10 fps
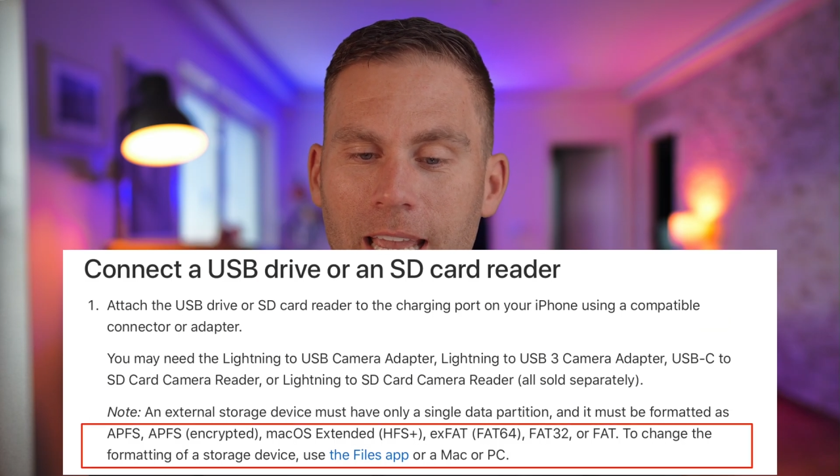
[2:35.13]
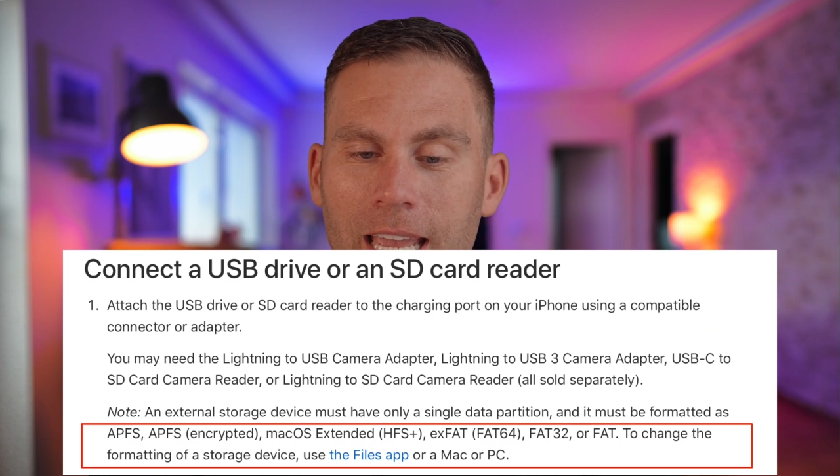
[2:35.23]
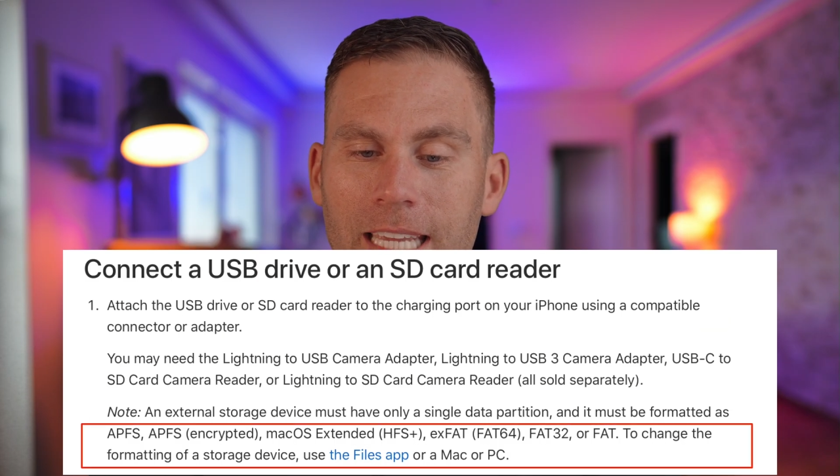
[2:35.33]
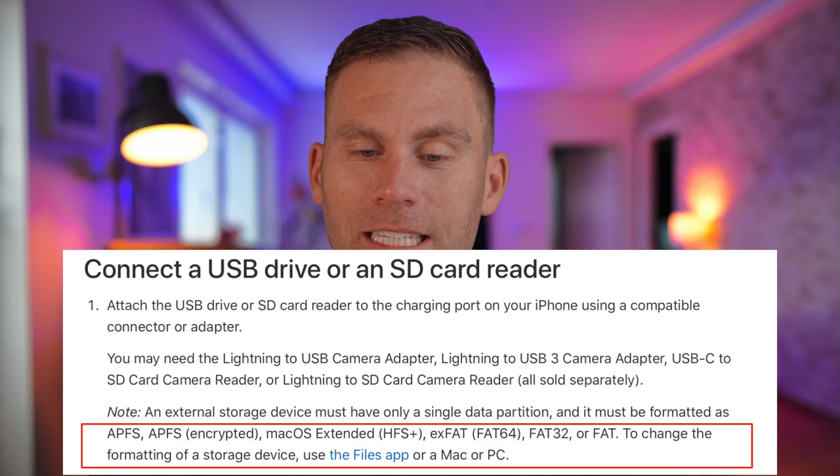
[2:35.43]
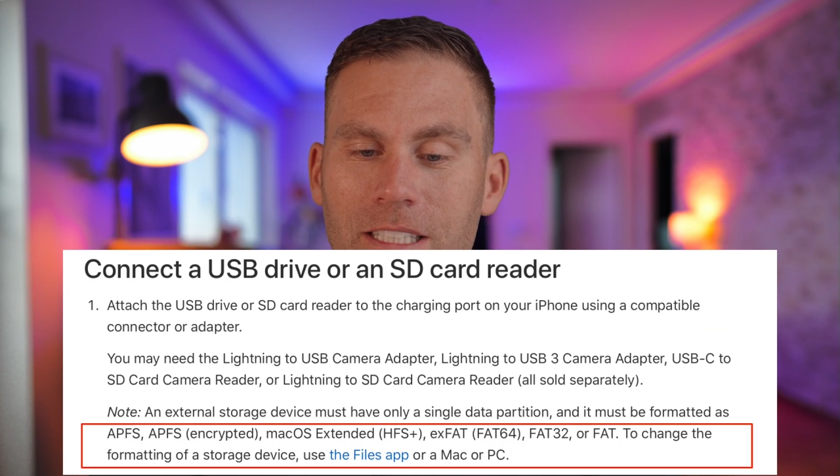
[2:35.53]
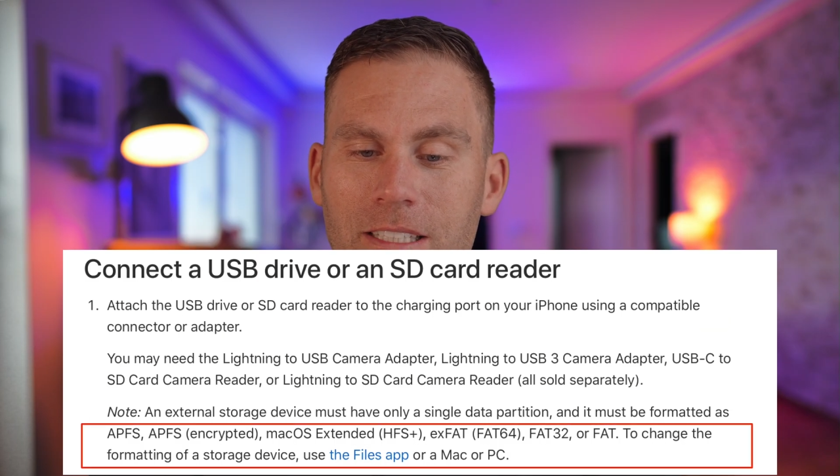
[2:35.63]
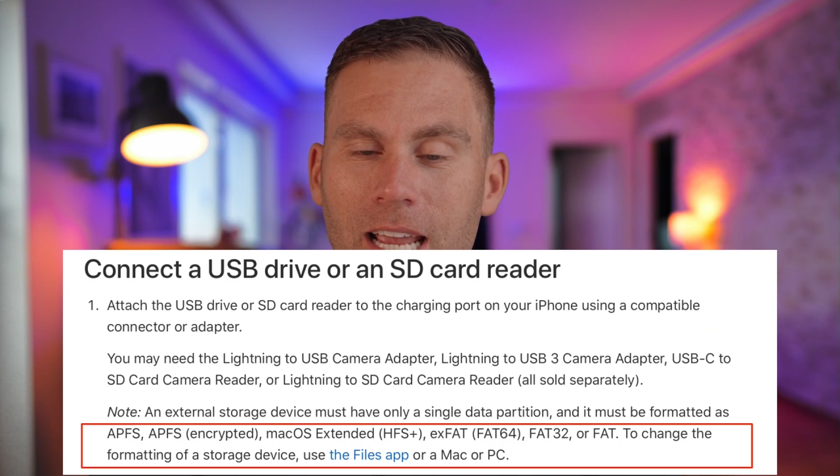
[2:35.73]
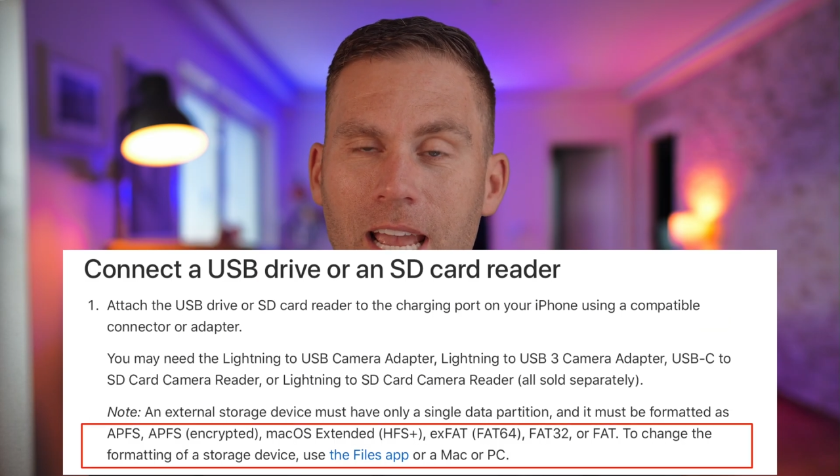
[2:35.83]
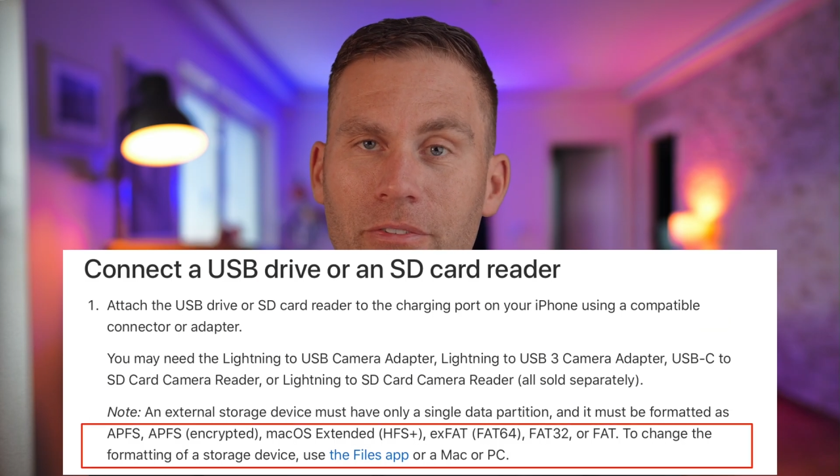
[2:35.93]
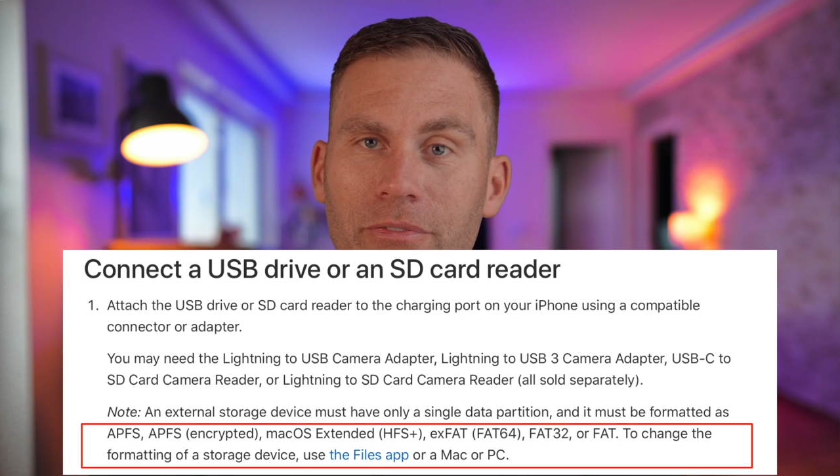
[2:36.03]

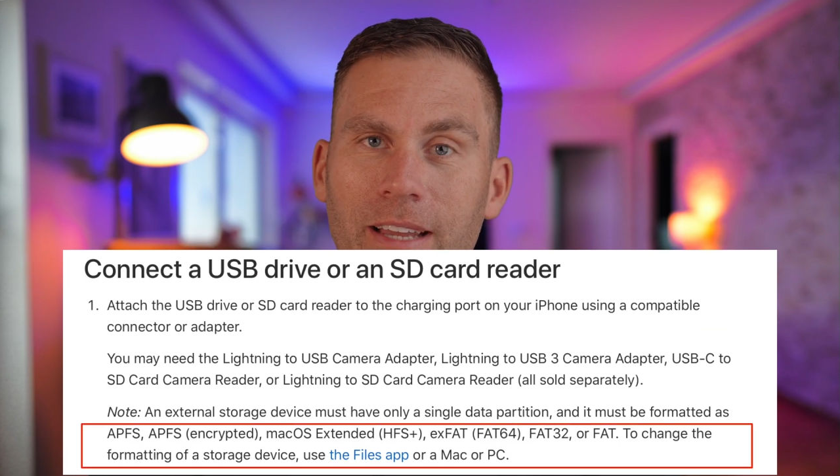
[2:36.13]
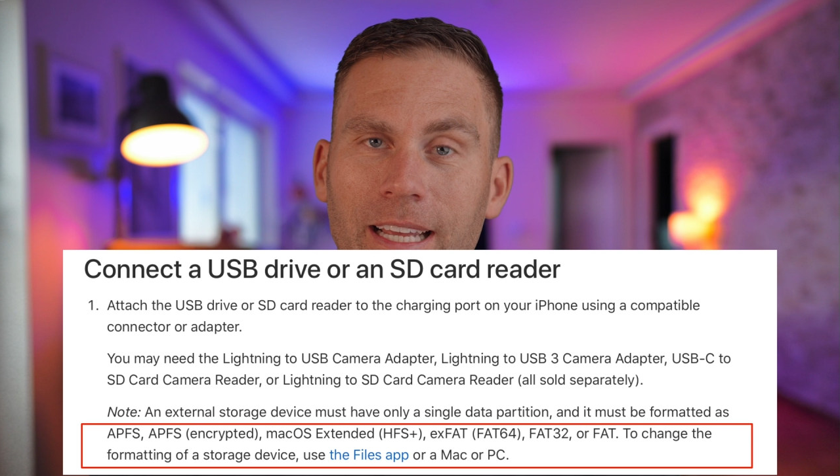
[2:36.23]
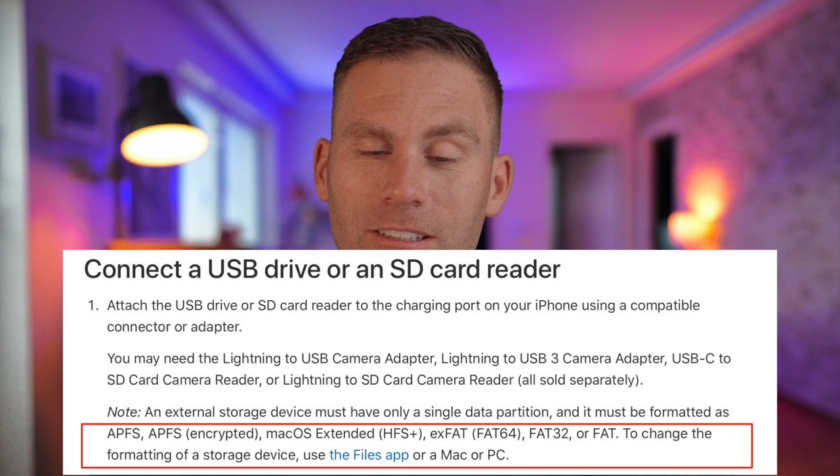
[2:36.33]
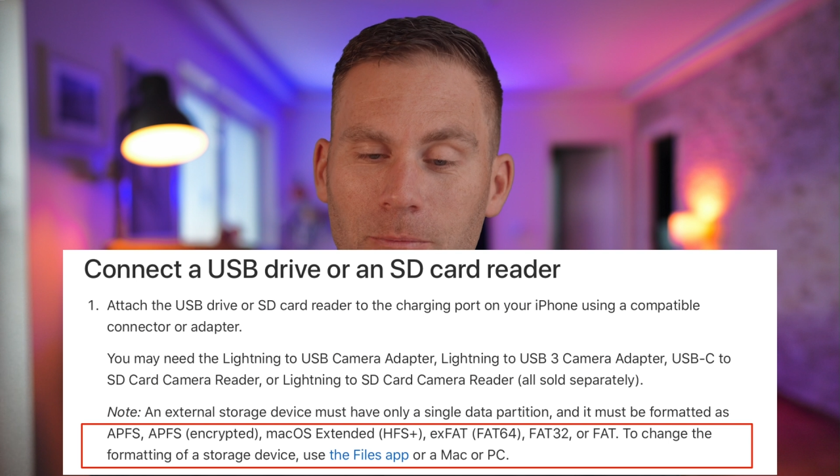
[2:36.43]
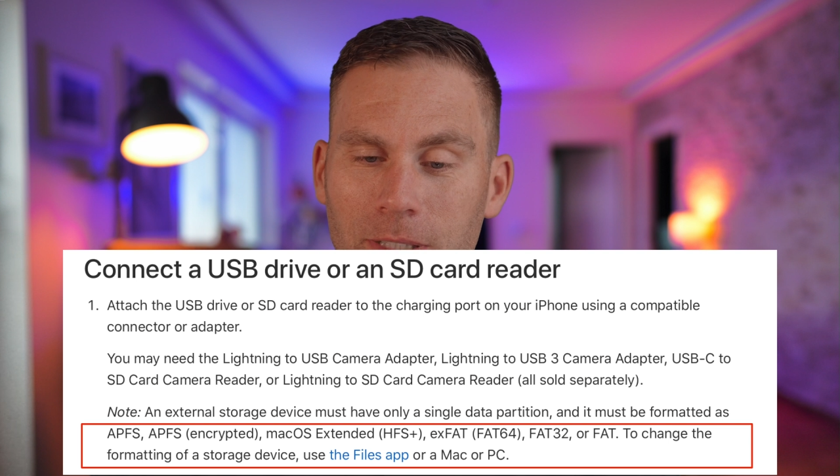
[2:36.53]
HFS